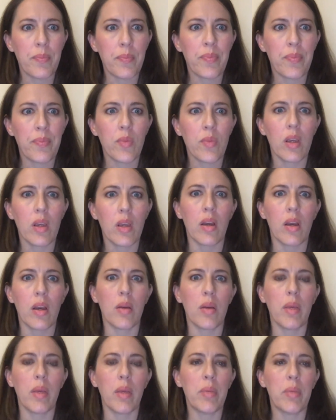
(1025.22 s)

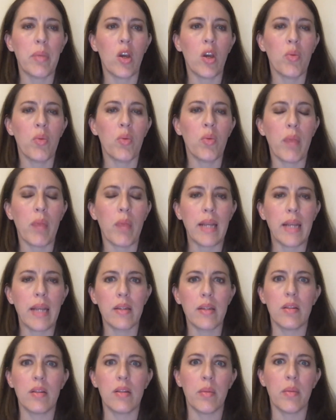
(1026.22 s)
And be open-minded
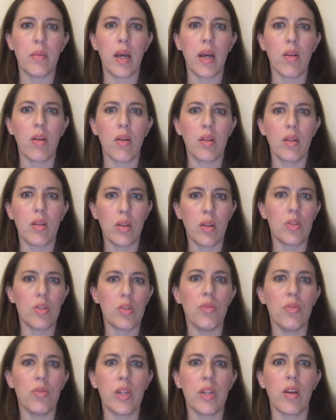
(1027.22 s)
about those new
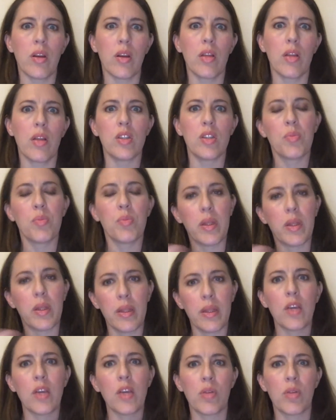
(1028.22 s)
technologies, but think
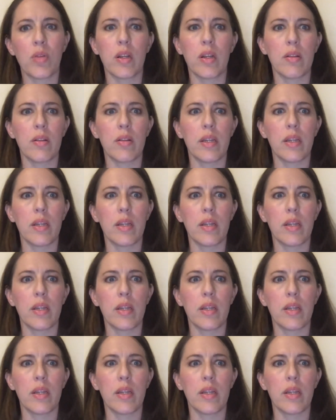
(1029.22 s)
critically.